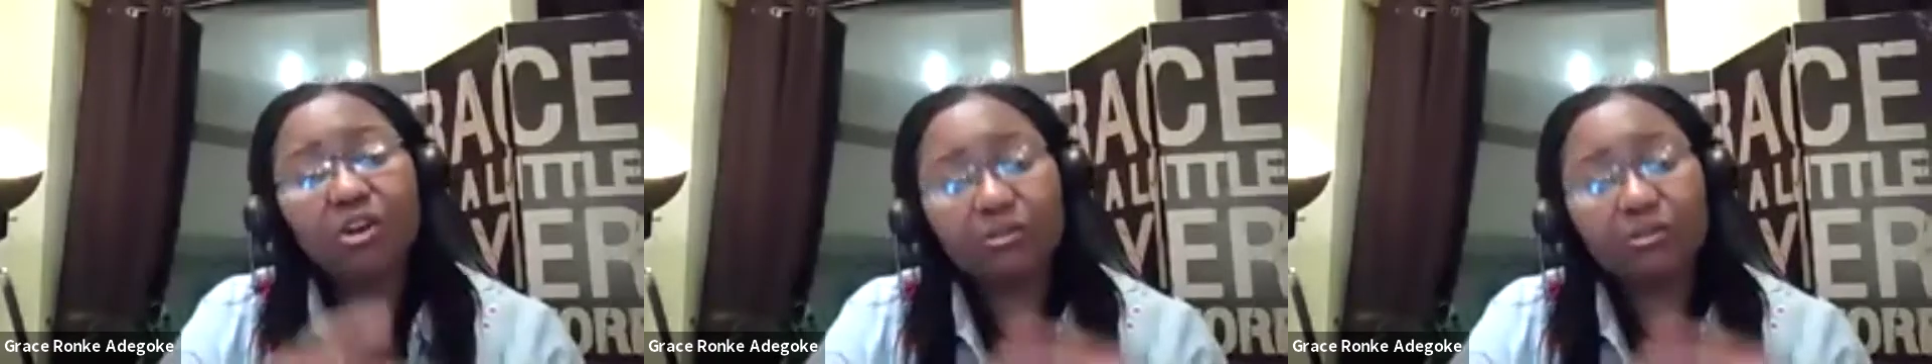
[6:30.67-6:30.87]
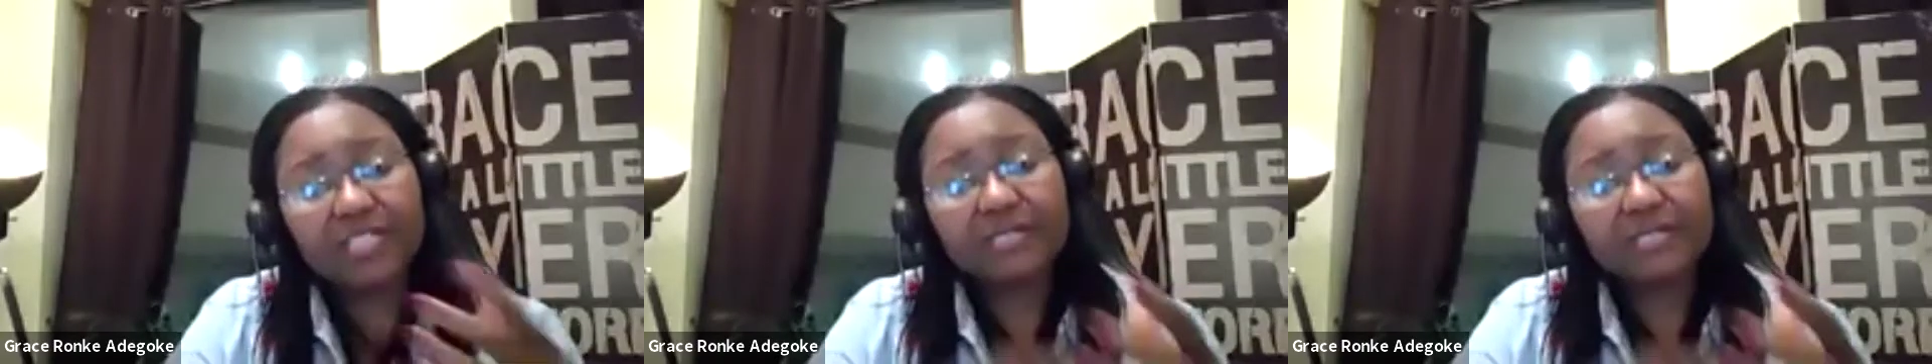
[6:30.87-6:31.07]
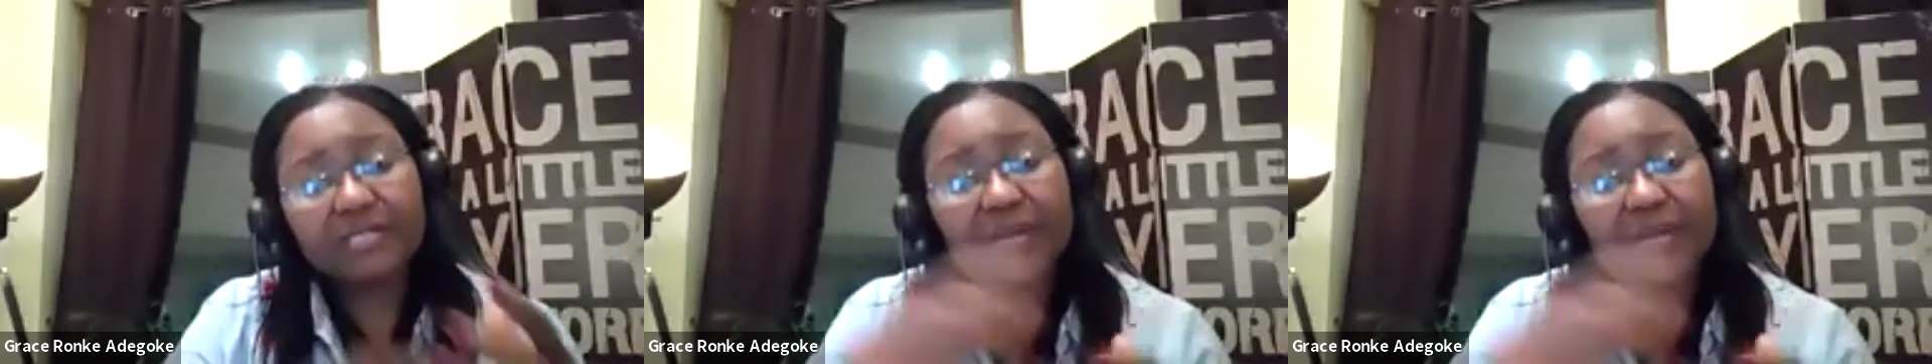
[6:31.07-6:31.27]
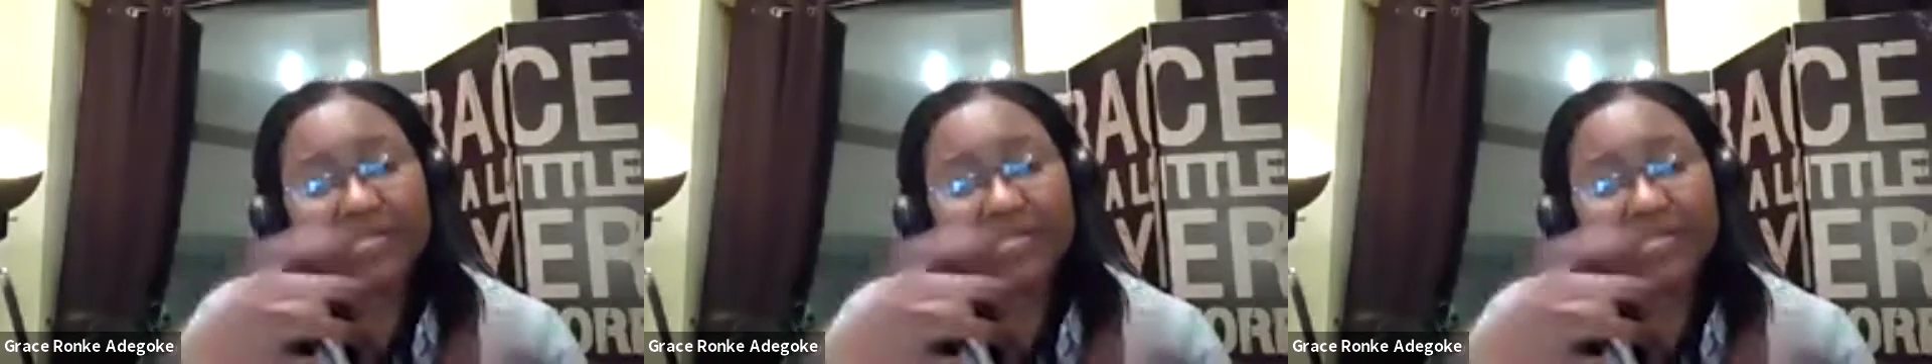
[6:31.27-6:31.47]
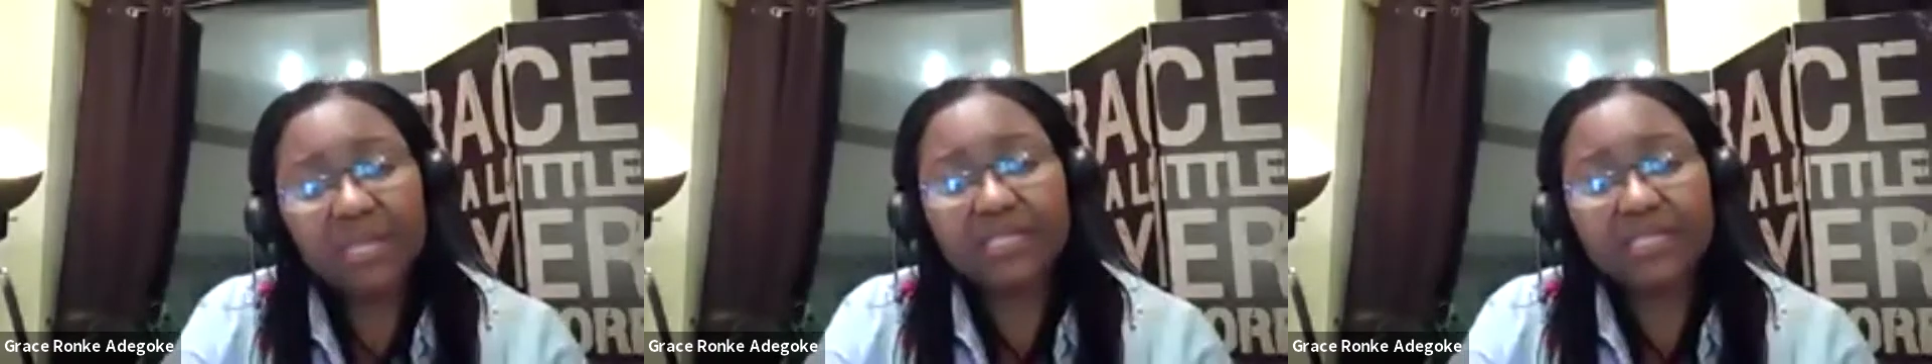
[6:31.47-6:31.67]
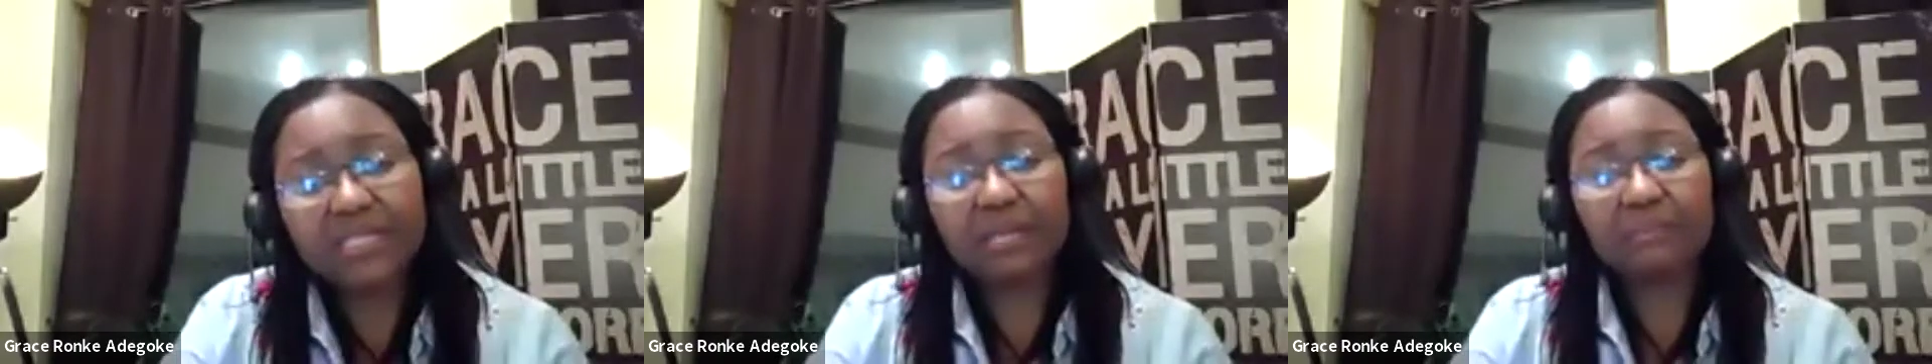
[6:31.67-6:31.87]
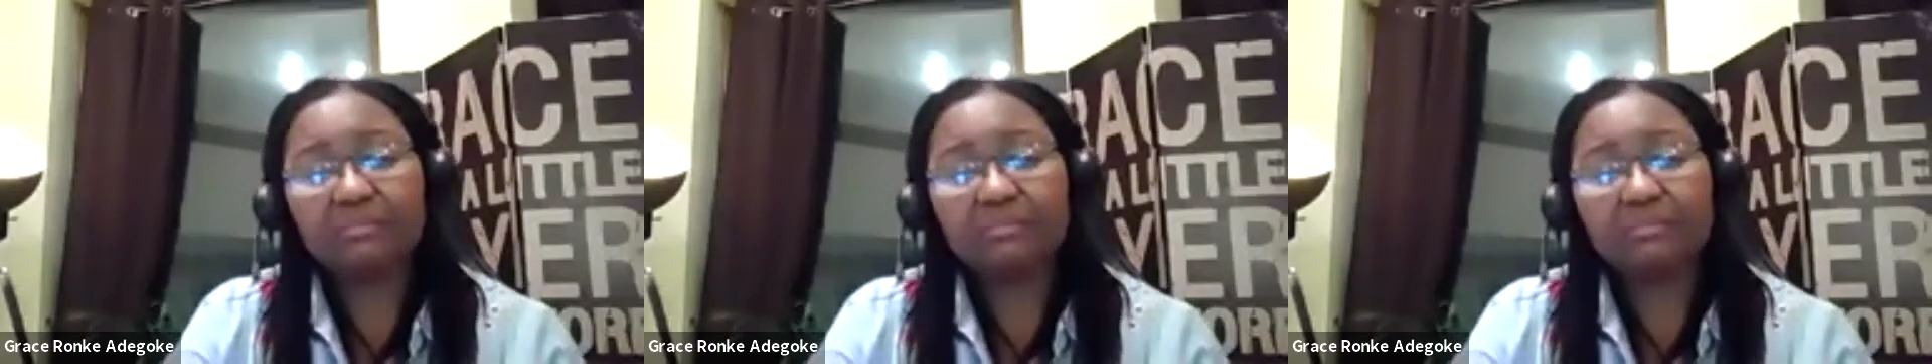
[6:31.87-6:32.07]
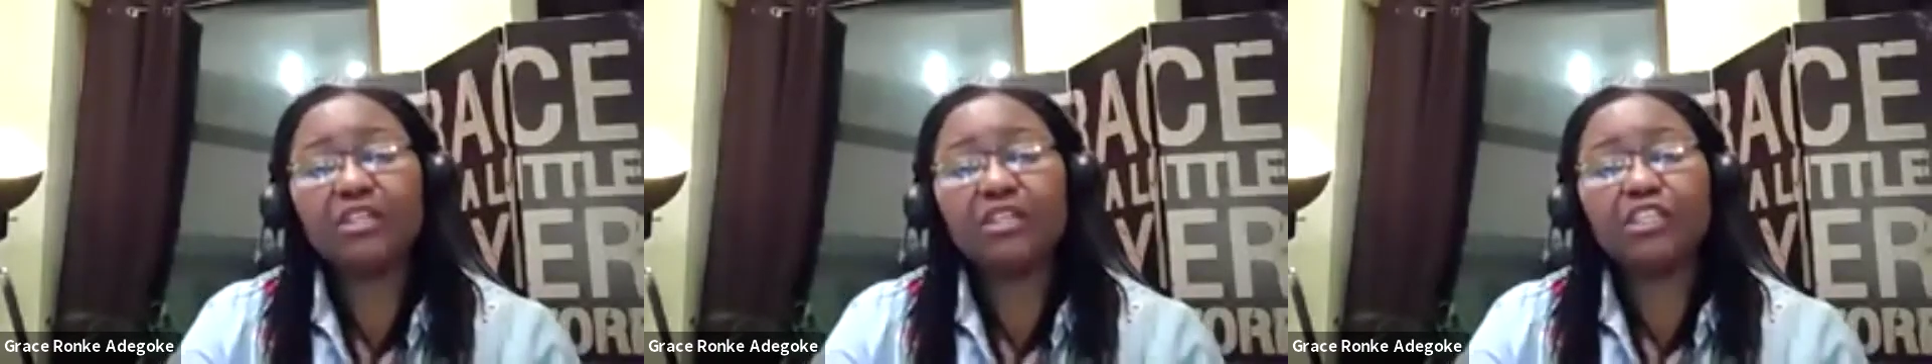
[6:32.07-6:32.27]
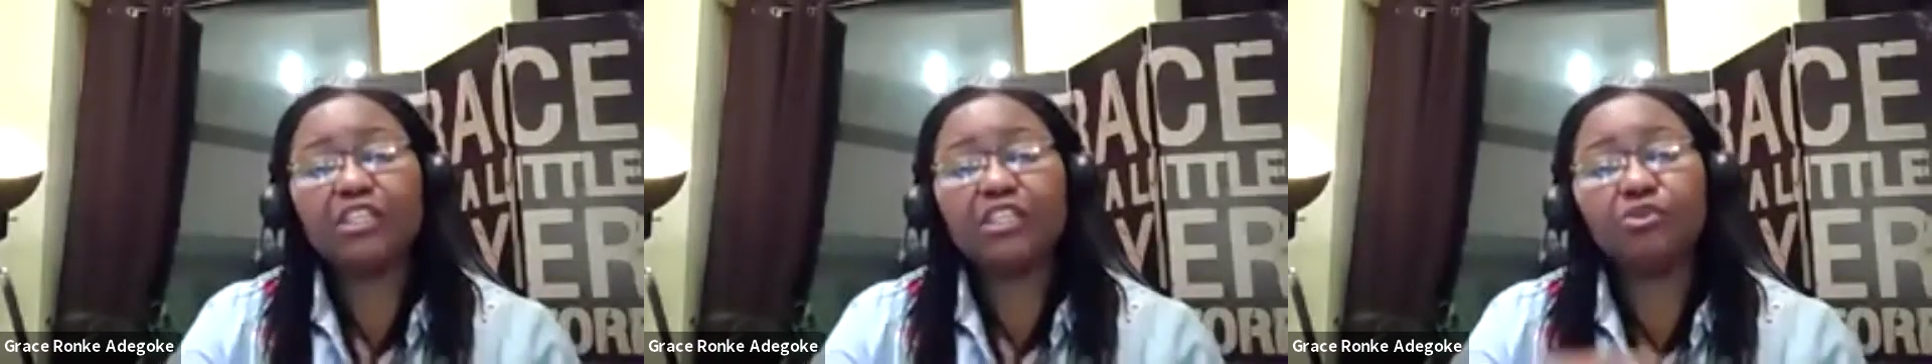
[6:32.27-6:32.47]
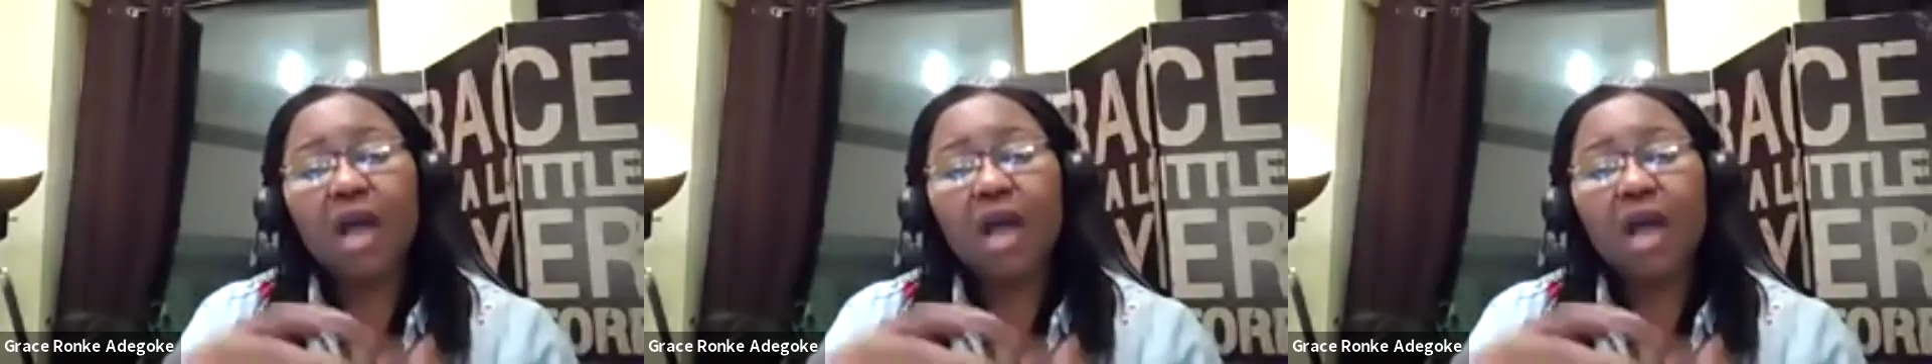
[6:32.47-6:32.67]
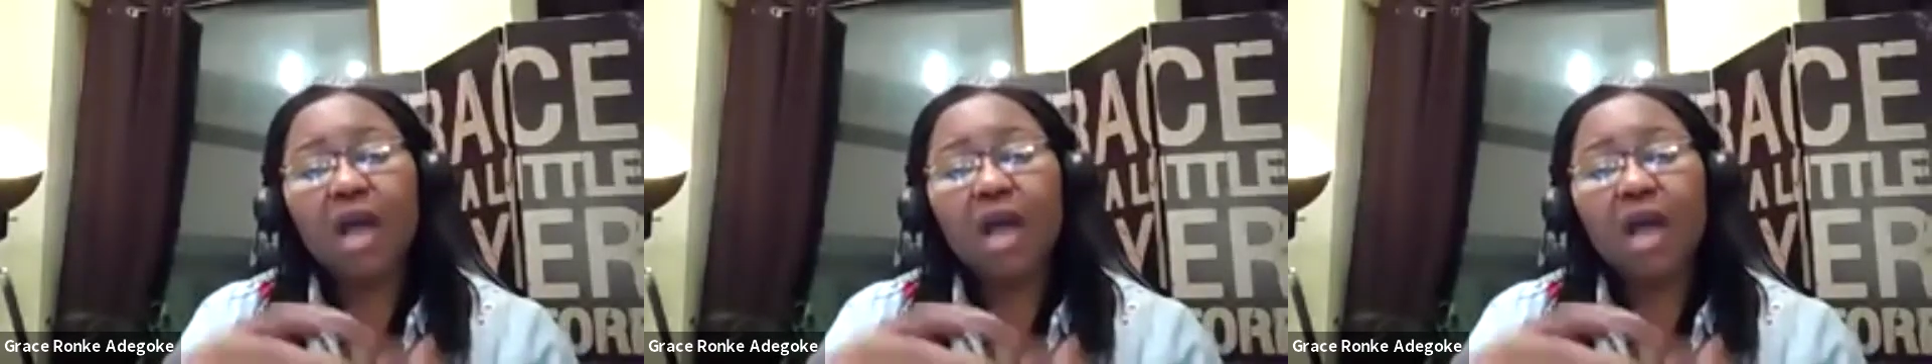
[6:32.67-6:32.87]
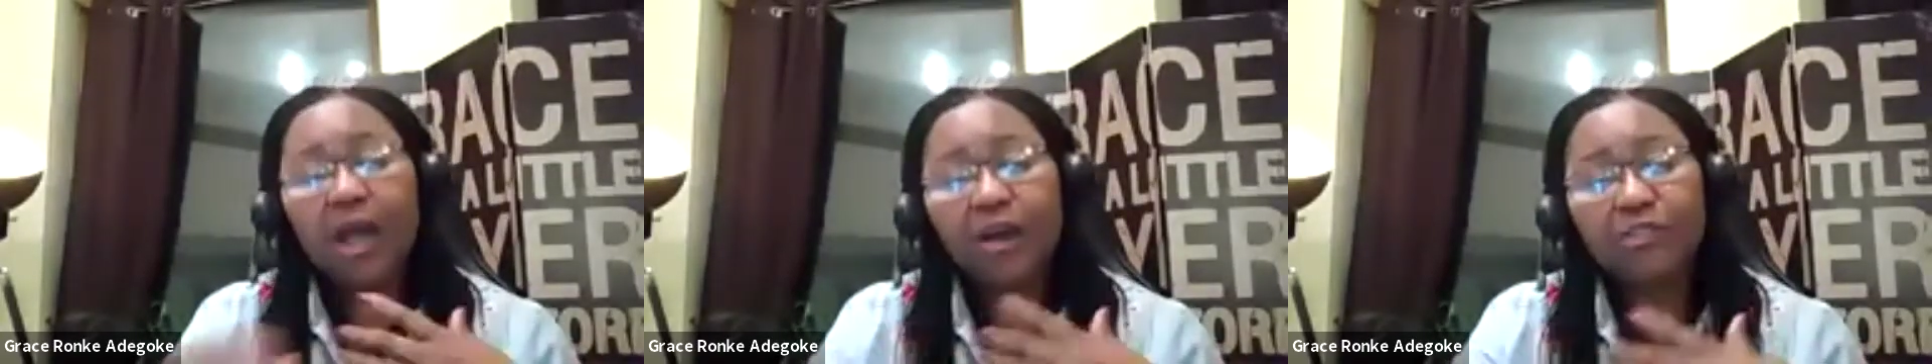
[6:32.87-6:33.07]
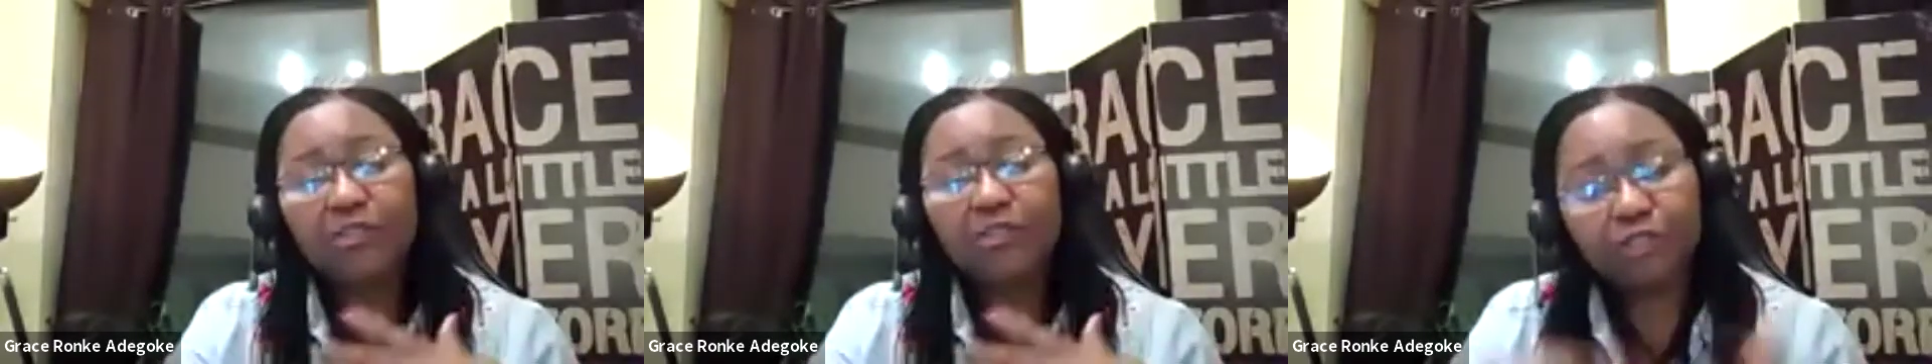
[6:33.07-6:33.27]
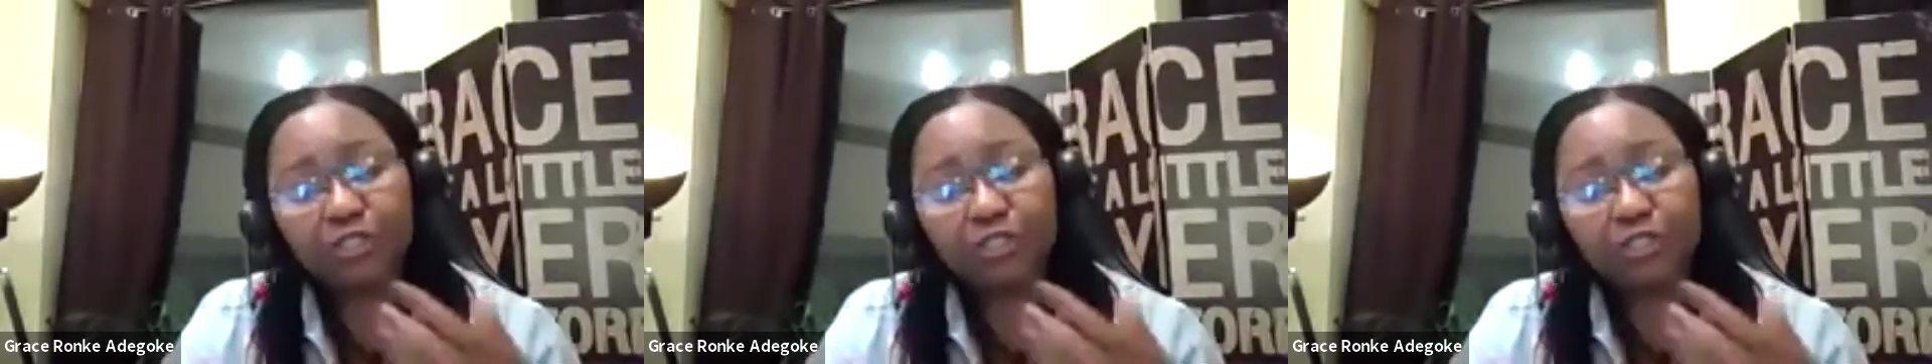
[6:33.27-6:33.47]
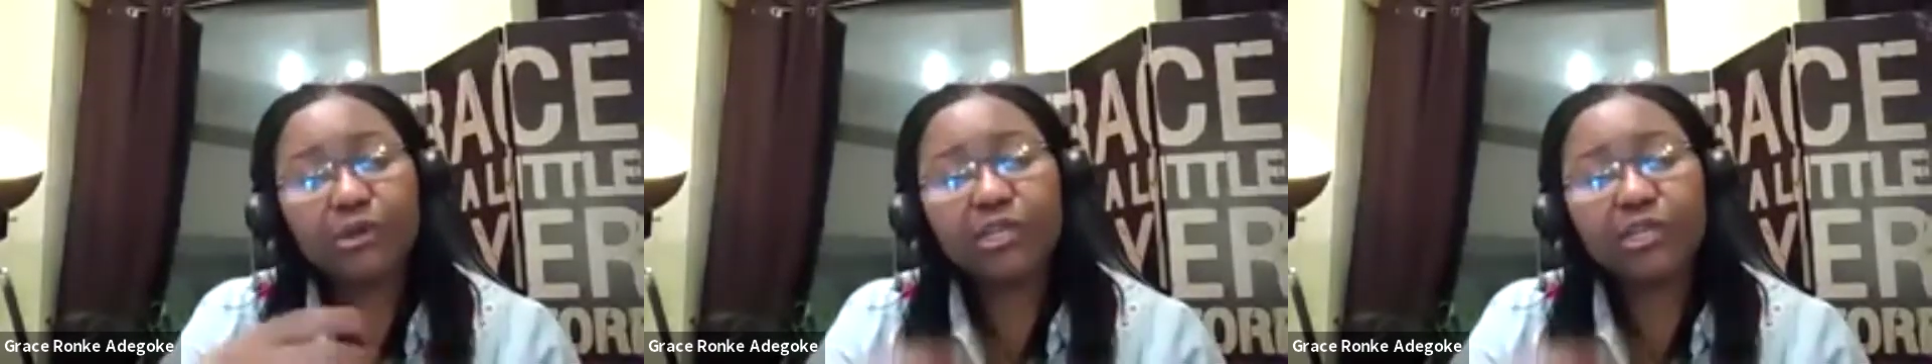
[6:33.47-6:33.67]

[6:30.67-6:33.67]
the byproduct of this metabolism,